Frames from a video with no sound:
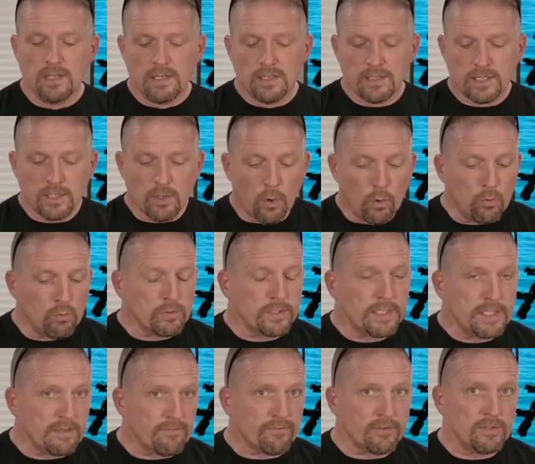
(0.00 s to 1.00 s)
the only
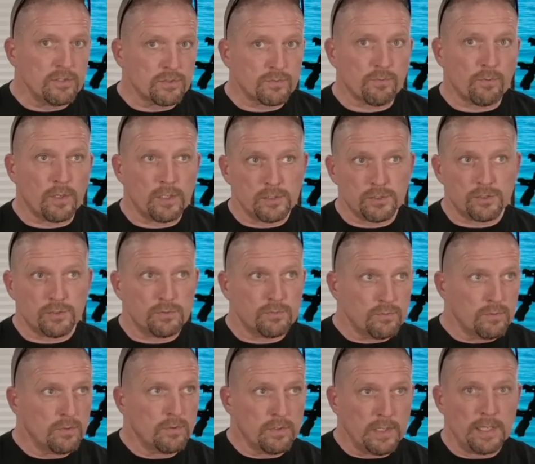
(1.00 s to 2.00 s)
difference was
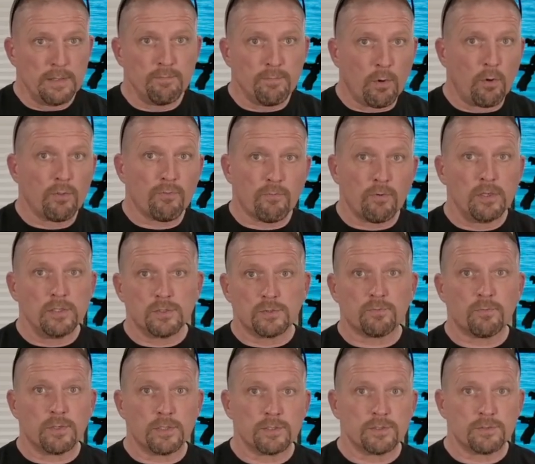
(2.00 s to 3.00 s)
in both runs
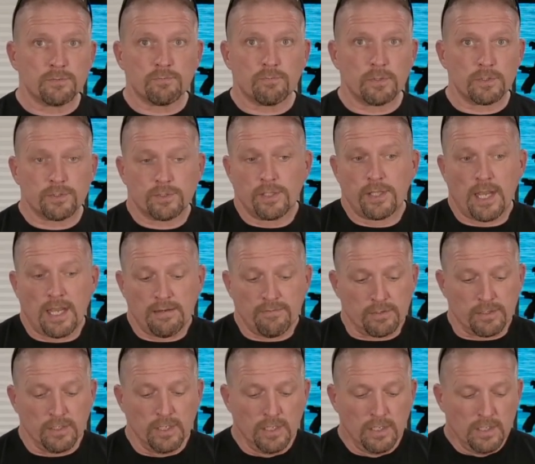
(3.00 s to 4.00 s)
was the diver.